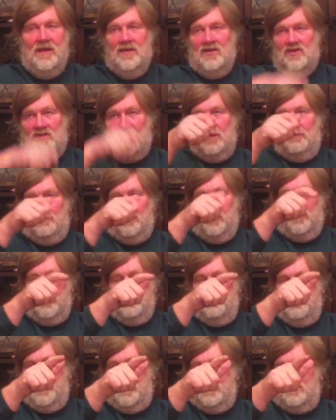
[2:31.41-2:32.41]
So you're putting
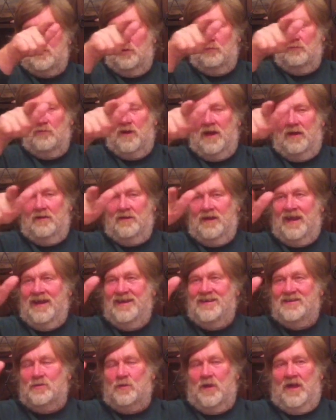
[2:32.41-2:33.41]
the meat, come round
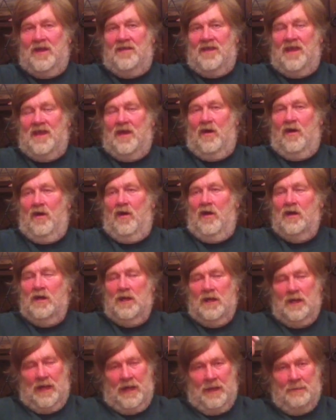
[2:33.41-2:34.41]
into where they are,
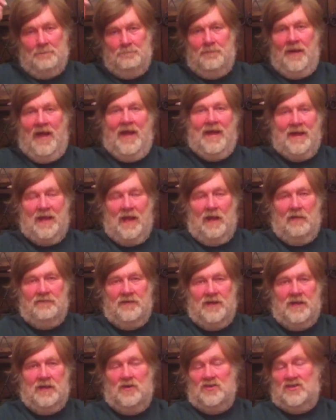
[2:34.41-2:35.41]
and bang,
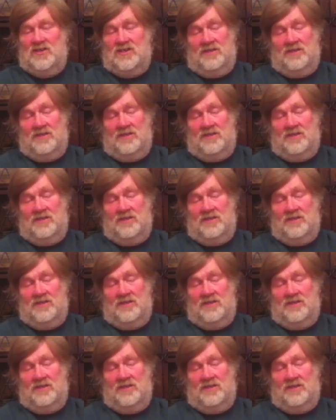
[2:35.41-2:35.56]
over it goes.